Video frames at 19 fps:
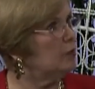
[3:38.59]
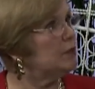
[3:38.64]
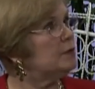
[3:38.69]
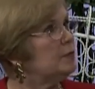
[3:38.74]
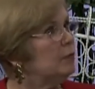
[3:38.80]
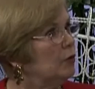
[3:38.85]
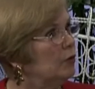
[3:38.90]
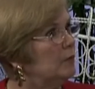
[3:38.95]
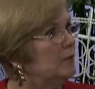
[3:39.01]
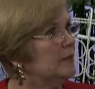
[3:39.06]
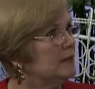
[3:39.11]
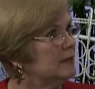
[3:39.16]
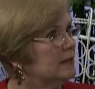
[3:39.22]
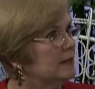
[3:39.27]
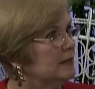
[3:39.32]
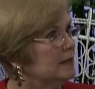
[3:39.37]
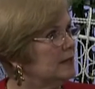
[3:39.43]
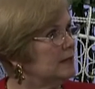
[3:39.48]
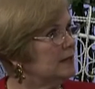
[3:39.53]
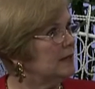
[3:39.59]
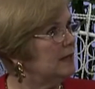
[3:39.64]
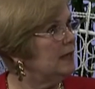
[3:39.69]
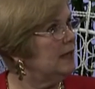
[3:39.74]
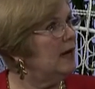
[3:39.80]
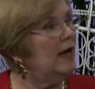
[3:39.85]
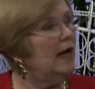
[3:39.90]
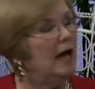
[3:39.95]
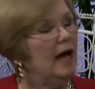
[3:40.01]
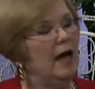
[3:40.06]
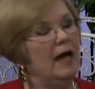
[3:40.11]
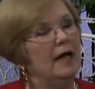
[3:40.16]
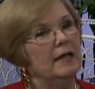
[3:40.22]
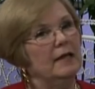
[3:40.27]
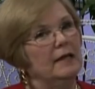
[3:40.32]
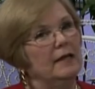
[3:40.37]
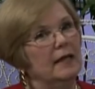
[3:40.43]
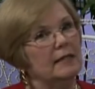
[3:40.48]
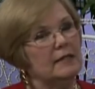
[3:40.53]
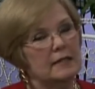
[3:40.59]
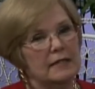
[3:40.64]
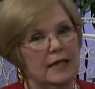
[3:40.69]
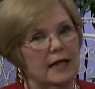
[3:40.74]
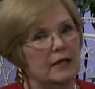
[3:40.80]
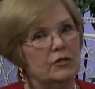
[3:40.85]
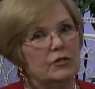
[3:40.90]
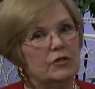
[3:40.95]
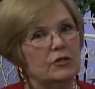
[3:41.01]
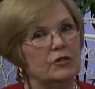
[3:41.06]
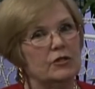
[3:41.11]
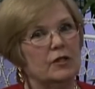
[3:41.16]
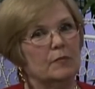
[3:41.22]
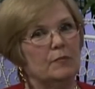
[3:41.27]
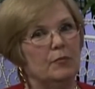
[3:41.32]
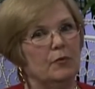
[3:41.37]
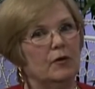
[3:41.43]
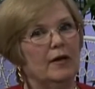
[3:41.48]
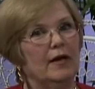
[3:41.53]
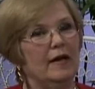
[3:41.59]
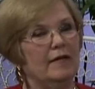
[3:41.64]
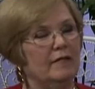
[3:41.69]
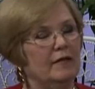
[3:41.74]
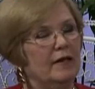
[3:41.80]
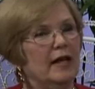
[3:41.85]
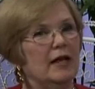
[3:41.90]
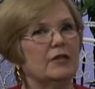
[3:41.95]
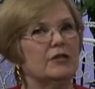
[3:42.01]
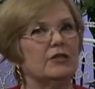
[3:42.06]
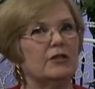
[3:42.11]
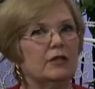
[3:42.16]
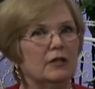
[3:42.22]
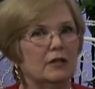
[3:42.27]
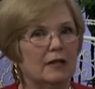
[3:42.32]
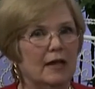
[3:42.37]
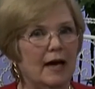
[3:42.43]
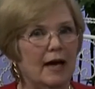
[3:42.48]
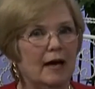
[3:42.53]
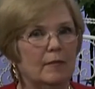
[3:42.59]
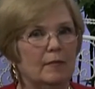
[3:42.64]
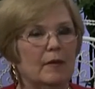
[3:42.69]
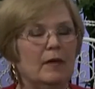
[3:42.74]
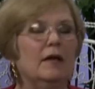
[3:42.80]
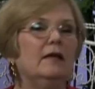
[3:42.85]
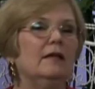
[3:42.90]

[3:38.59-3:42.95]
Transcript: small business. And that's not just at Brookhaven National Lab,